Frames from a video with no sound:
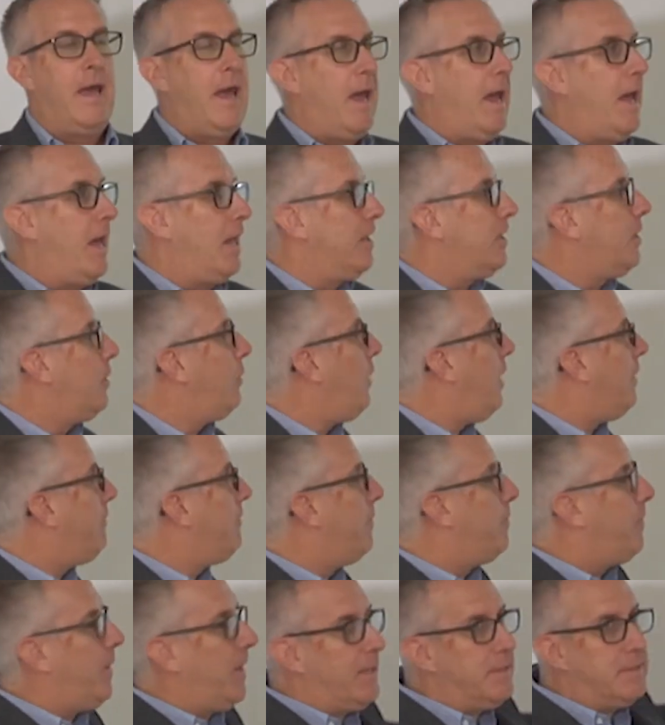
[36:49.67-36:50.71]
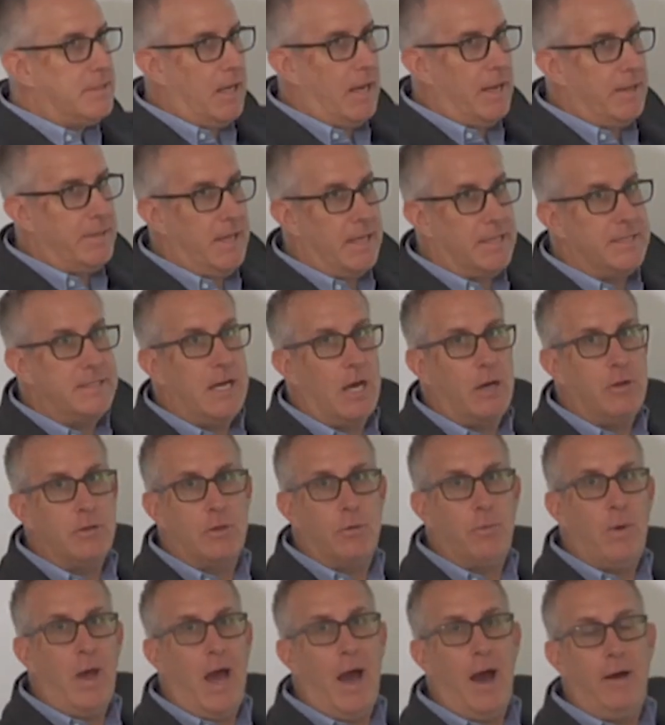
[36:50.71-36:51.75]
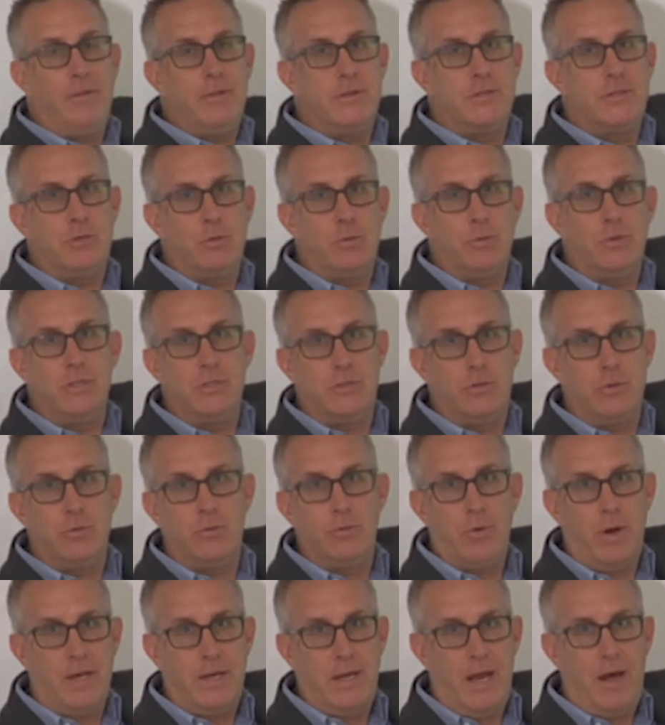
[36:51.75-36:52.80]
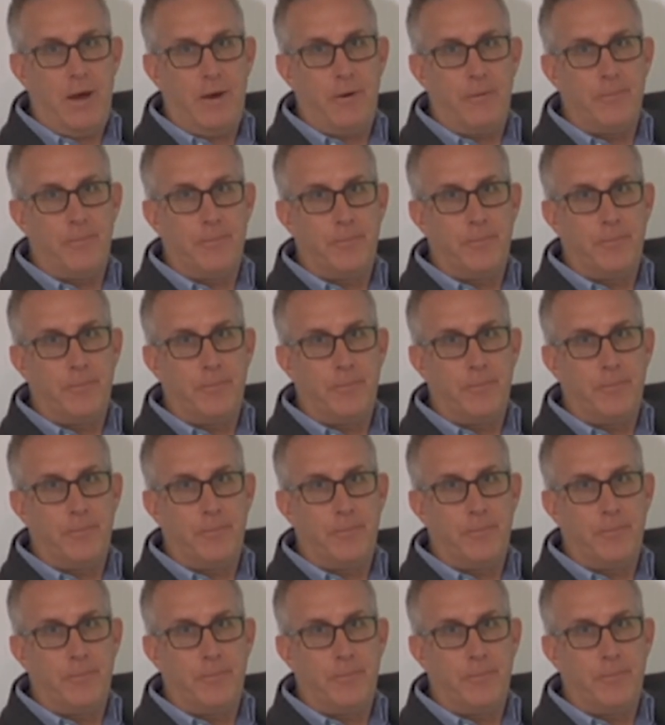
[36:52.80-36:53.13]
and you have a baseline that's telling you how the student is doing right now,